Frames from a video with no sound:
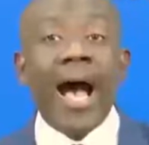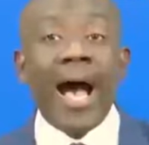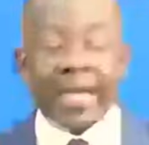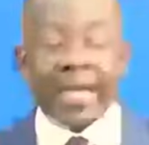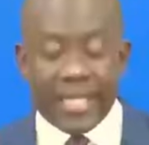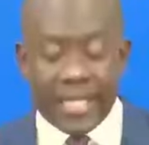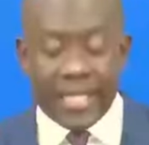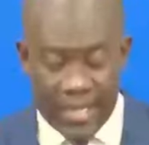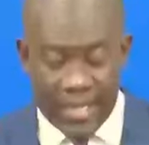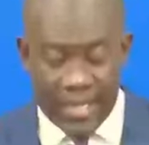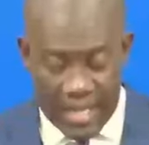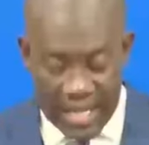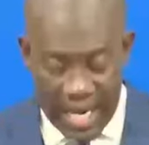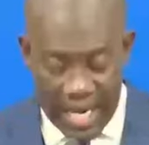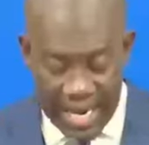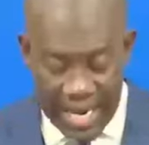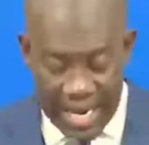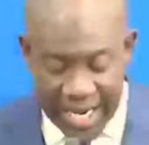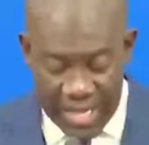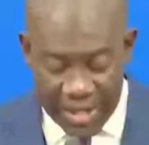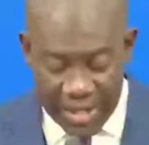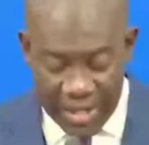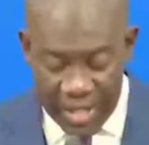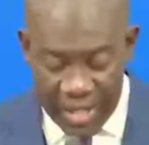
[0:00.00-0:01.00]
and the
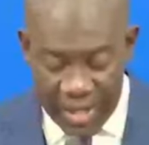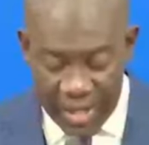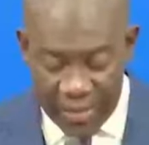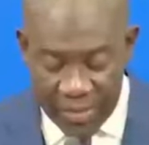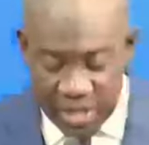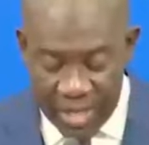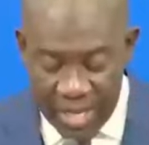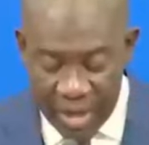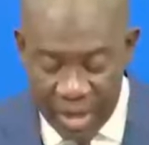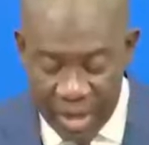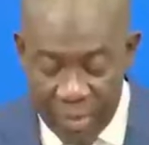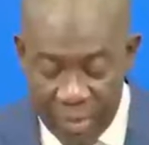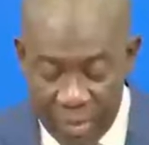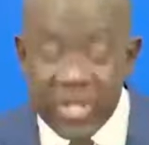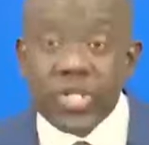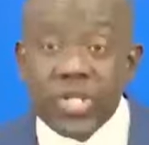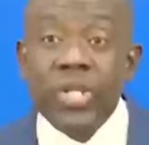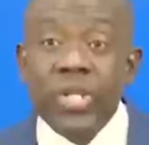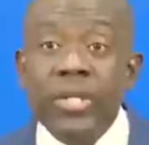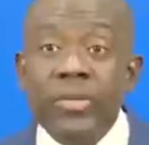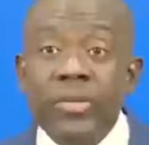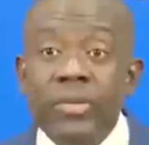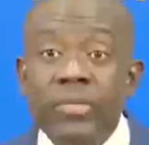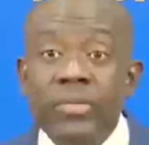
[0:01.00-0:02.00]
National Media
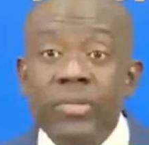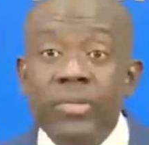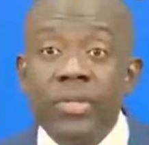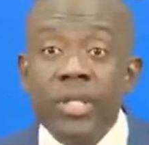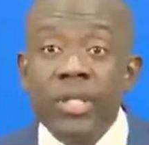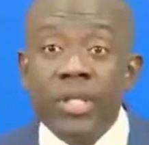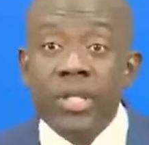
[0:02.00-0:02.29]
Commission